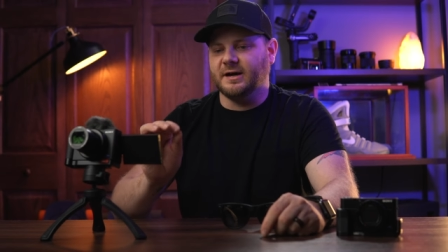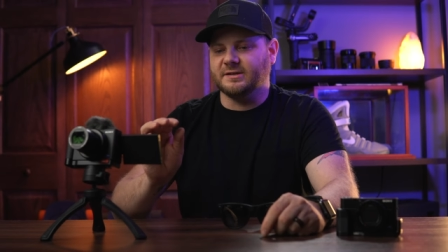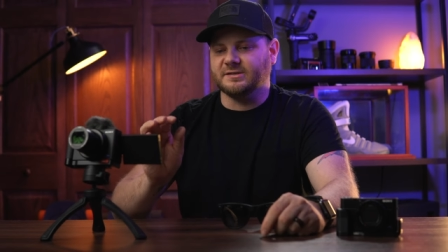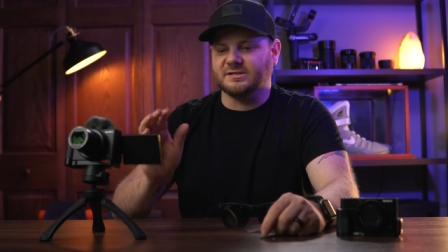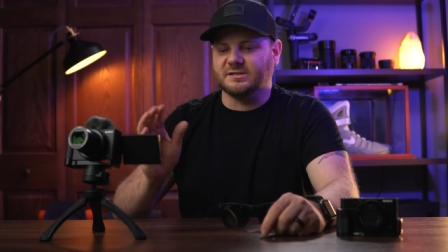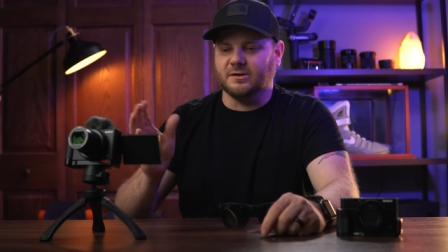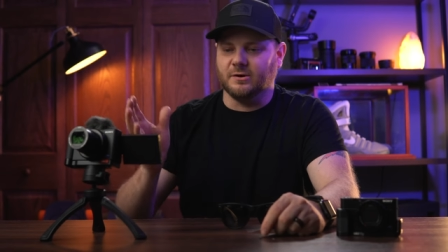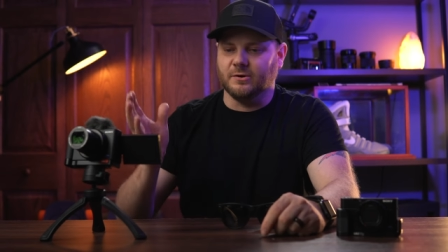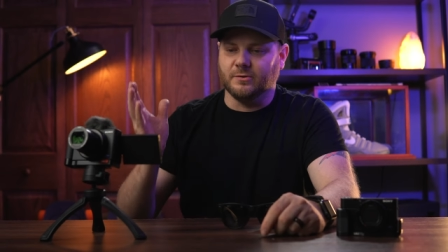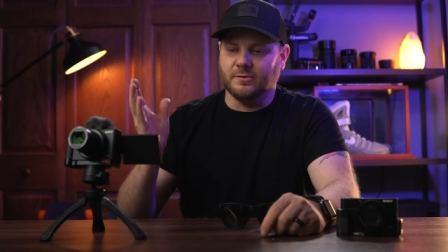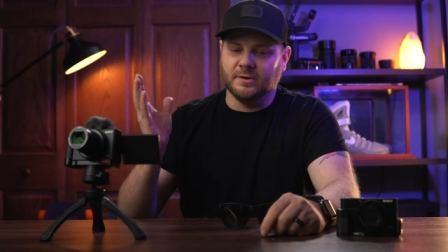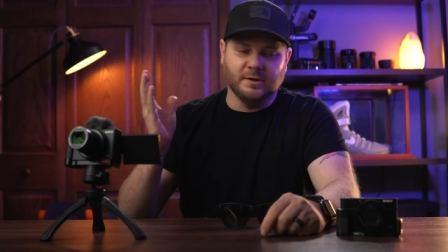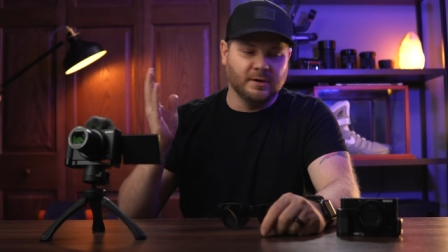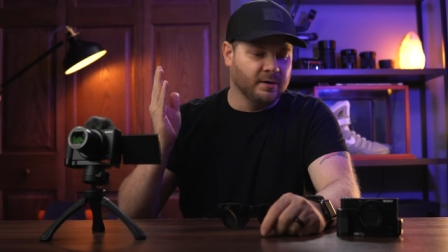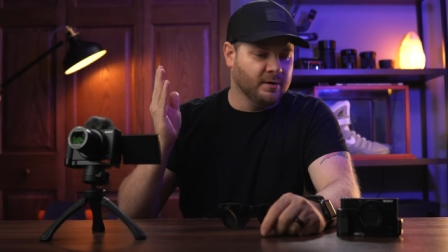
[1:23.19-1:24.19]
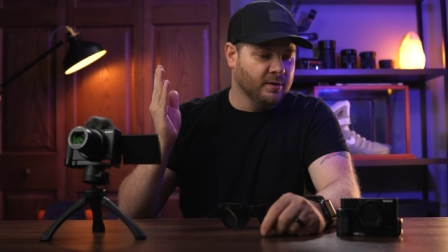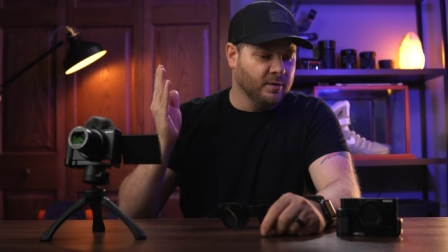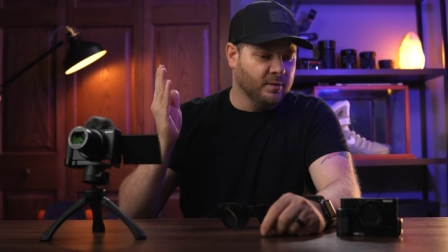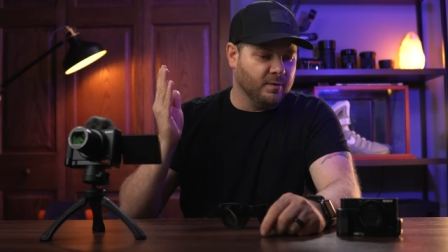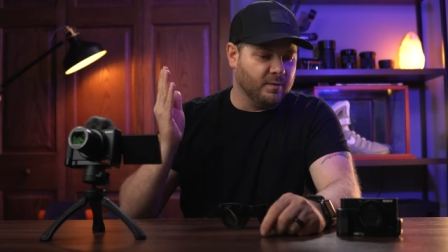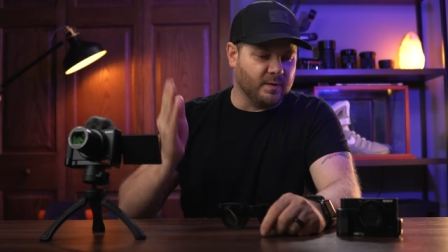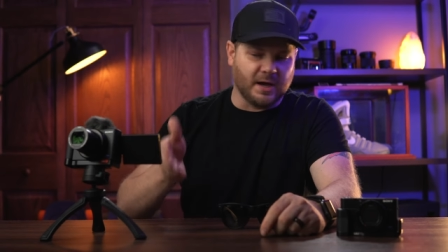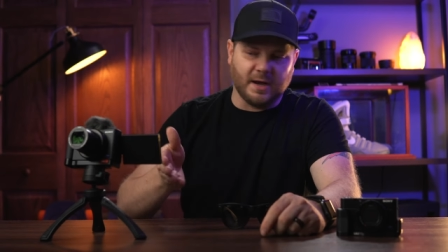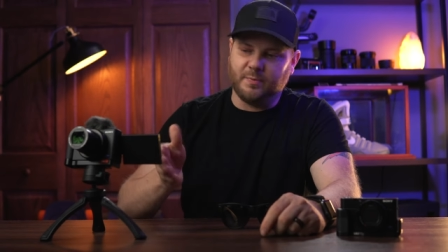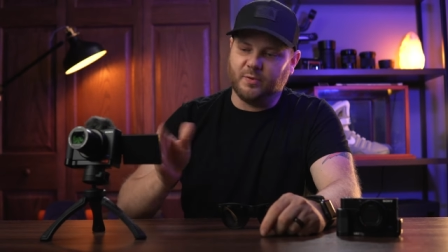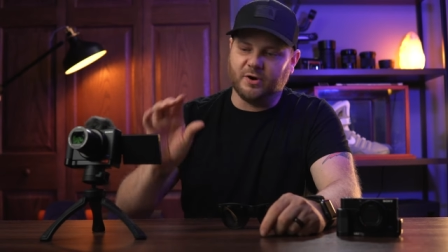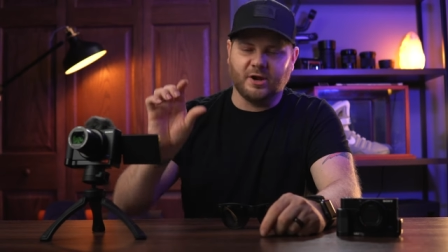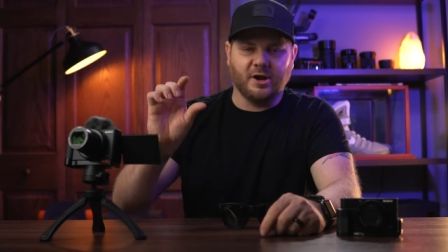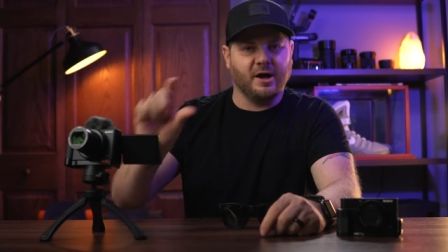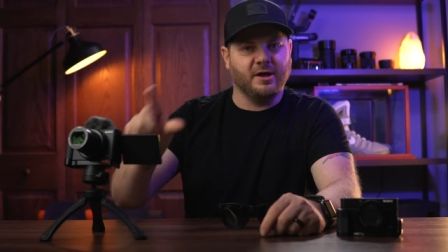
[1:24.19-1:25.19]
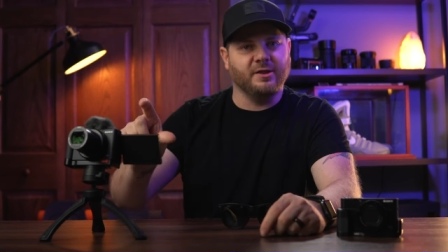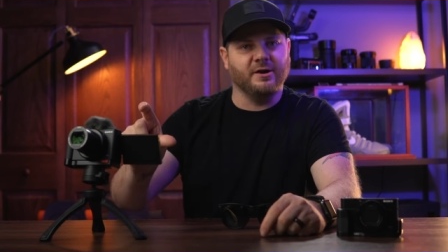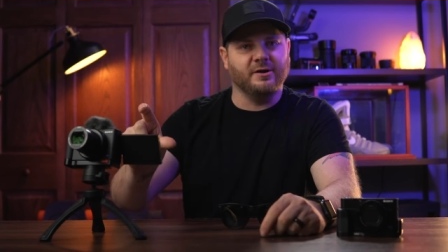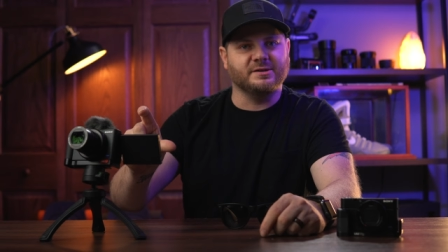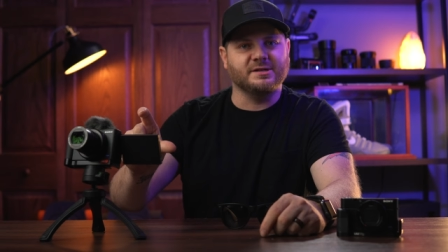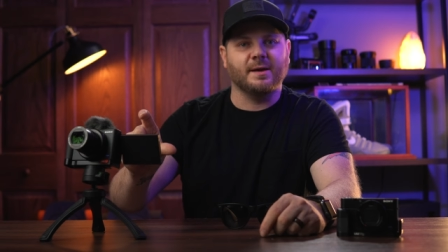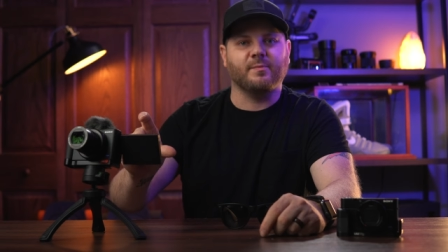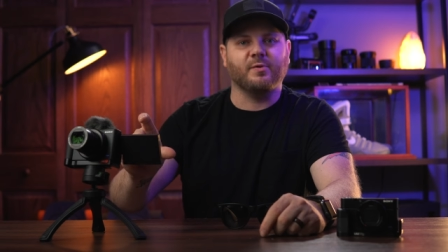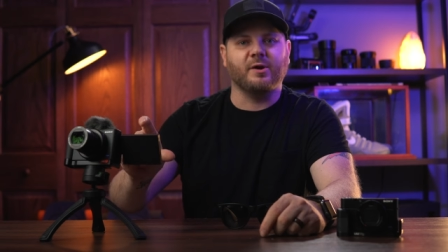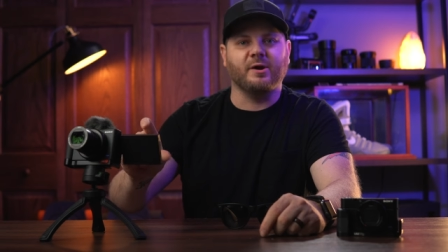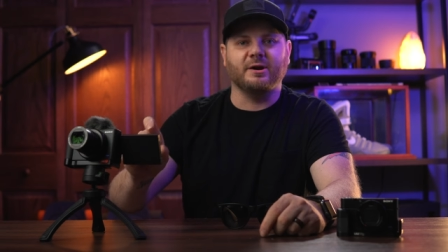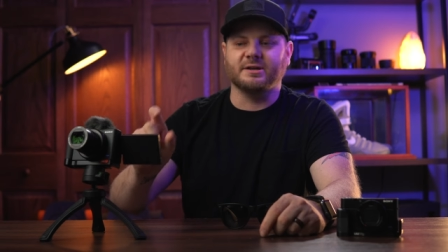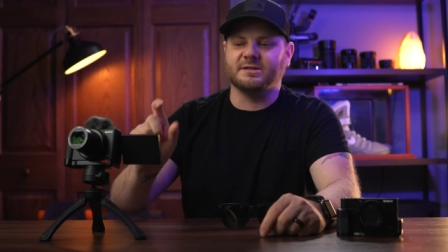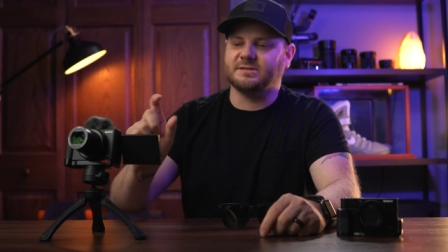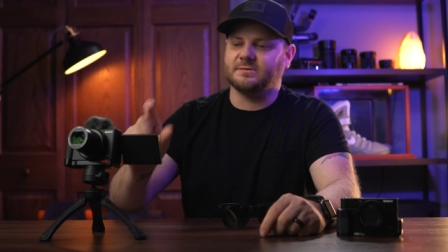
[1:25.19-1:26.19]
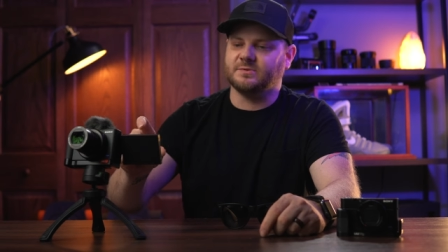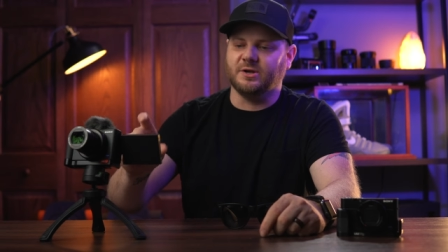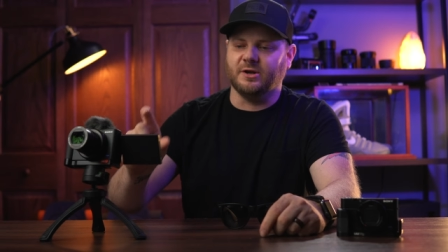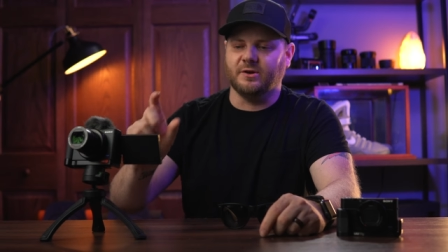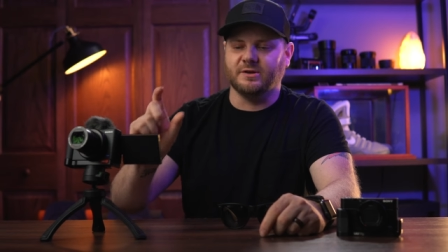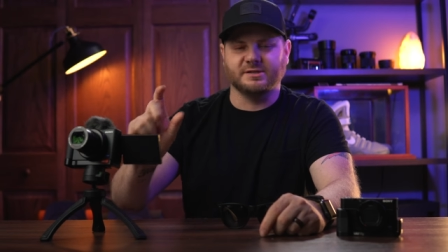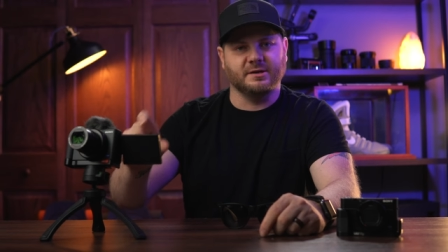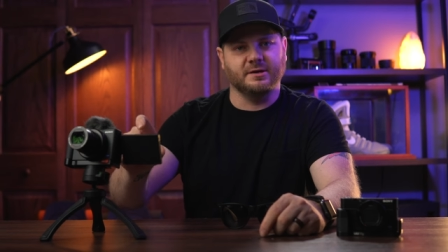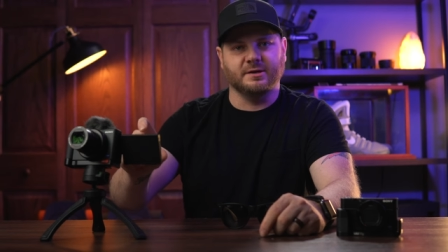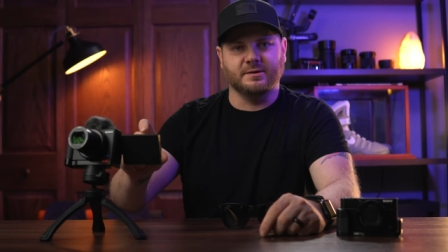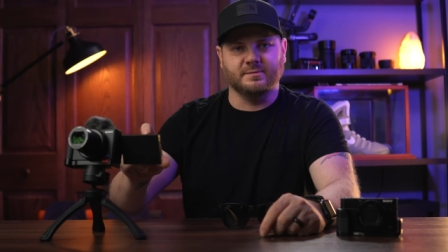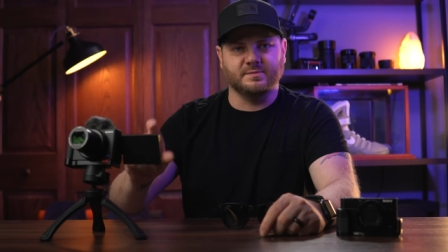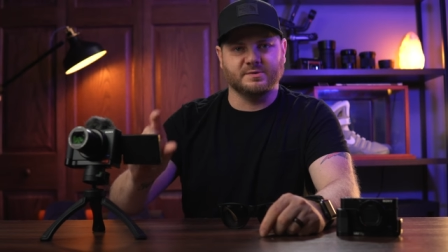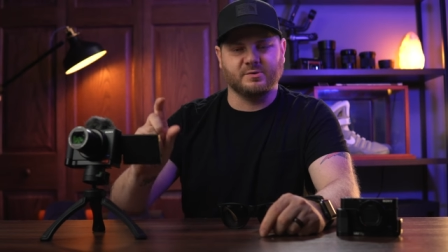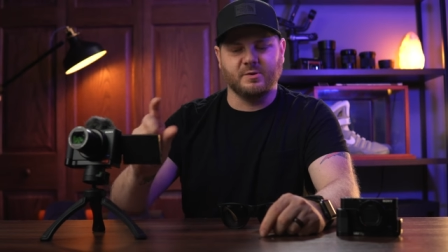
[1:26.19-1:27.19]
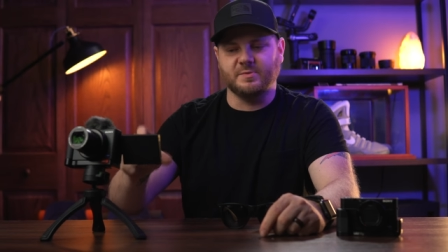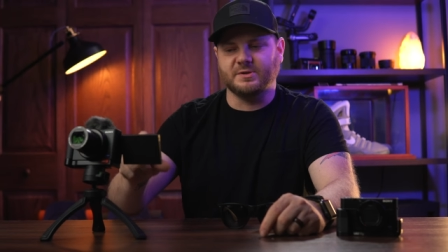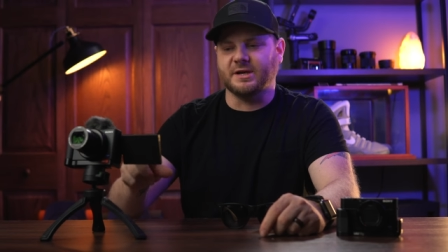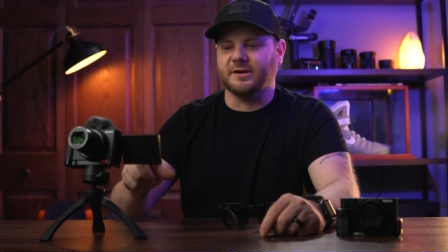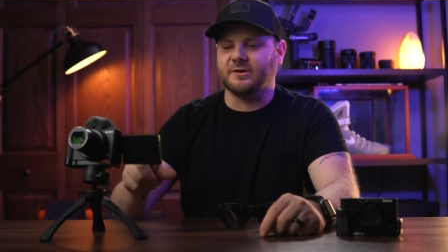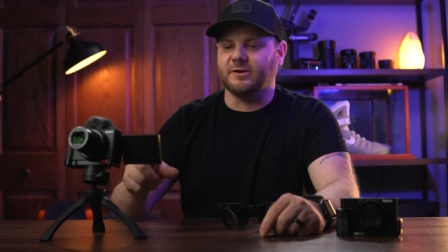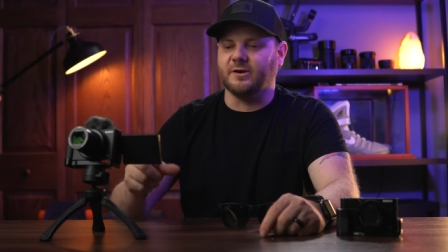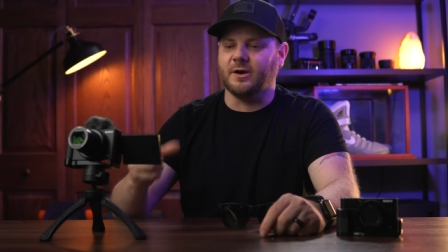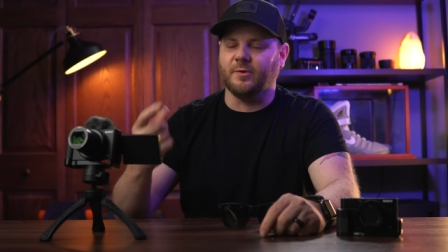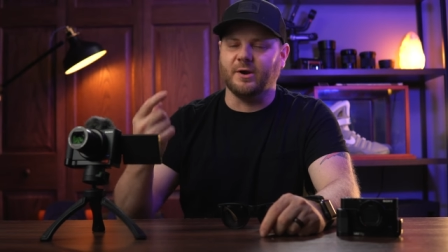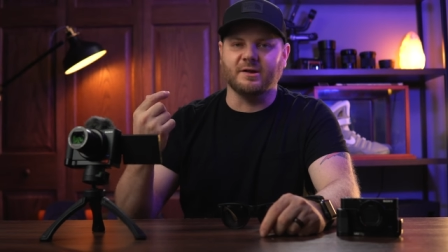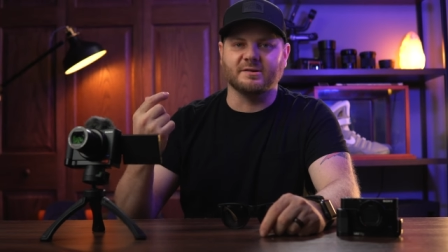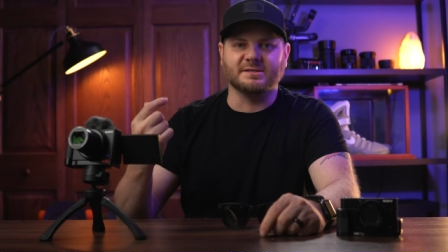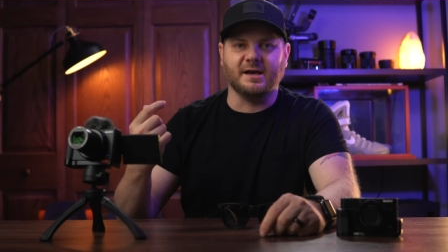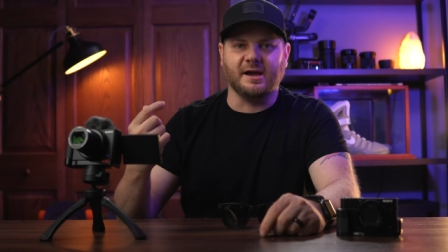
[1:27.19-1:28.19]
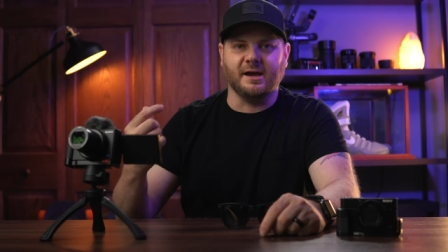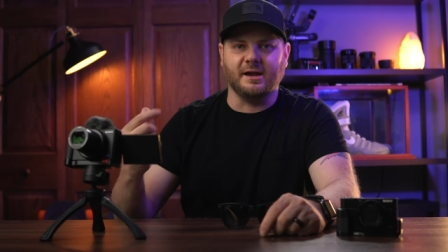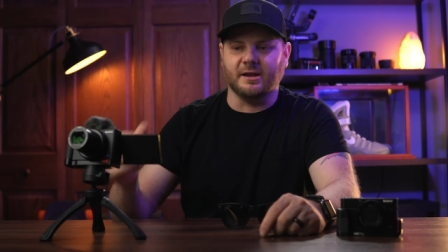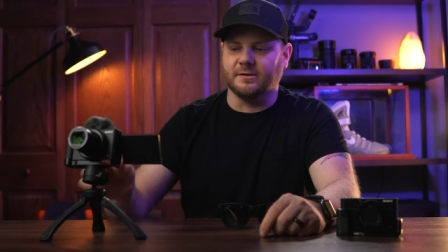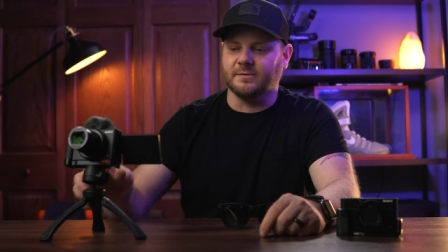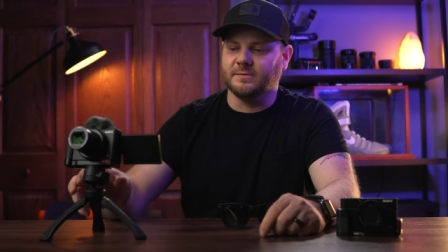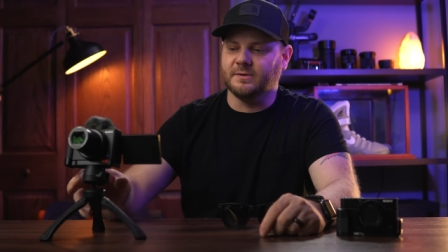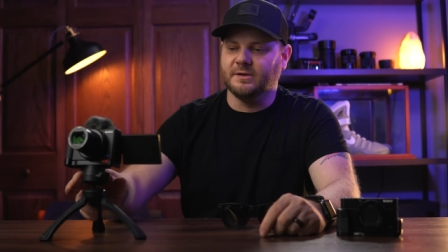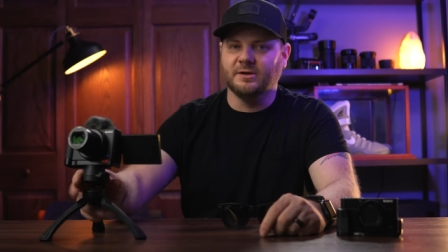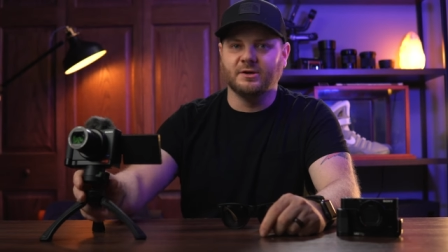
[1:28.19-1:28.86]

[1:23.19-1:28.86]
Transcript: So I put it on there temporary, just, you know, as a screen protector, and I went outside, and